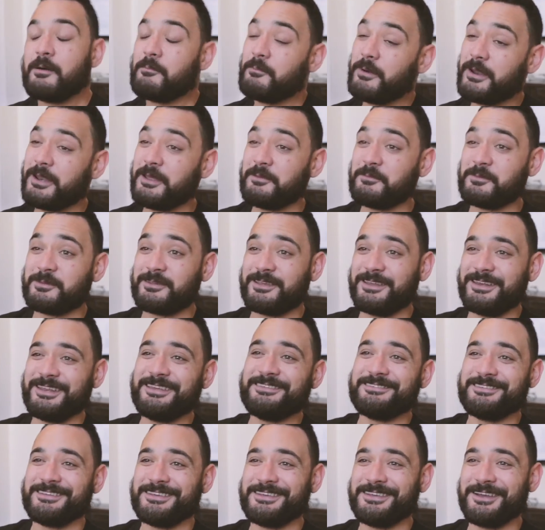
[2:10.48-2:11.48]
My name's
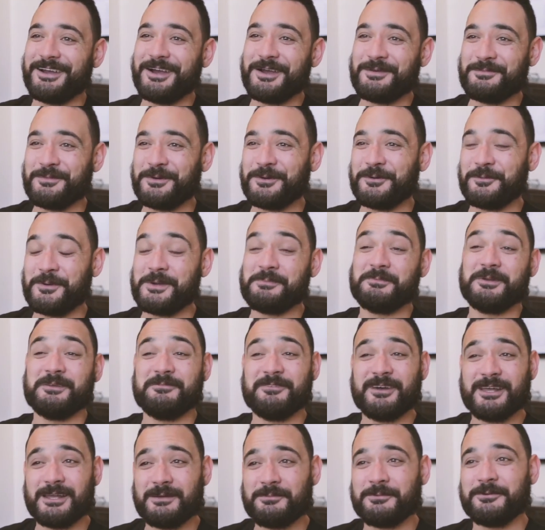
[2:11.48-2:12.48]
Kinesi. I'm a web
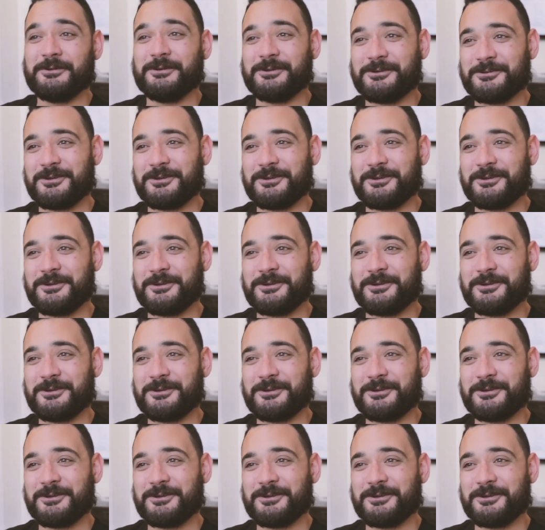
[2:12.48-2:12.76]
developer at